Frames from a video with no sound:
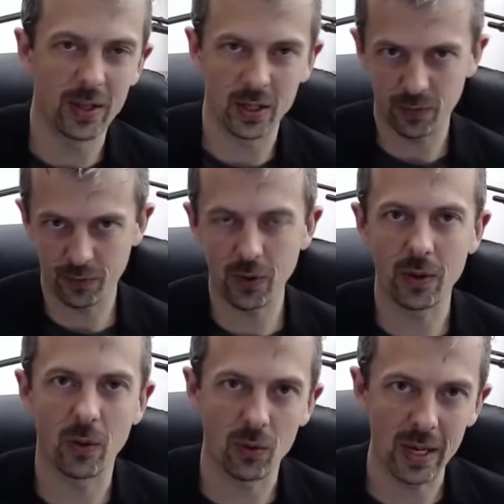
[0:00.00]
to the
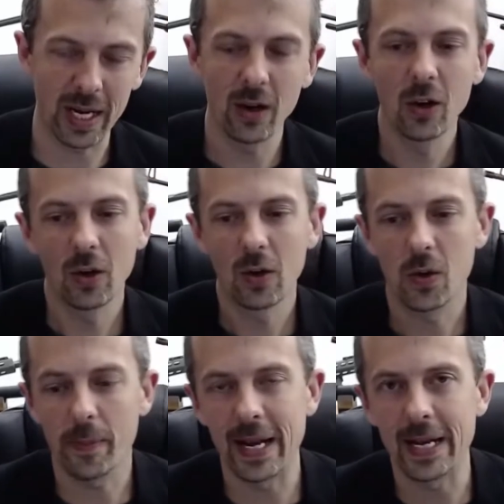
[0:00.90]
front or the rear,
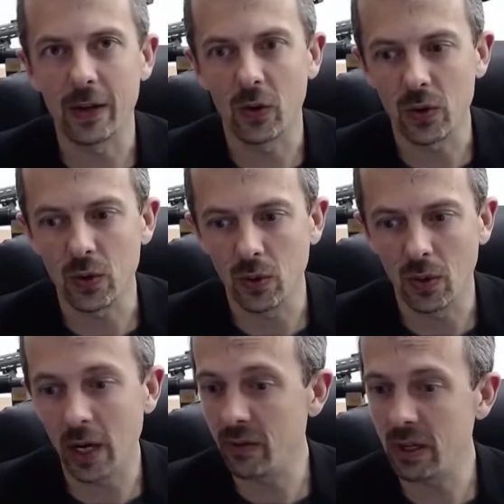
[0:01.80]
depending on
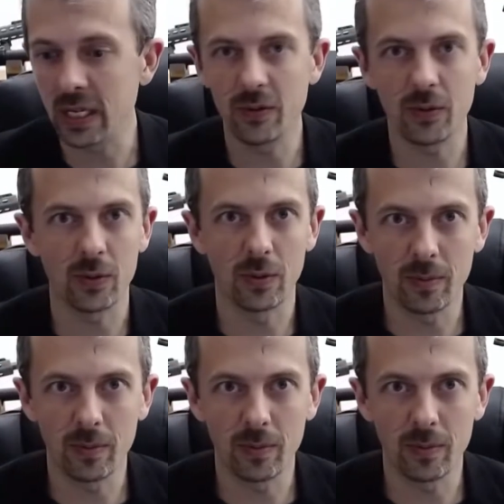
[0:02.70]
your eye relief, your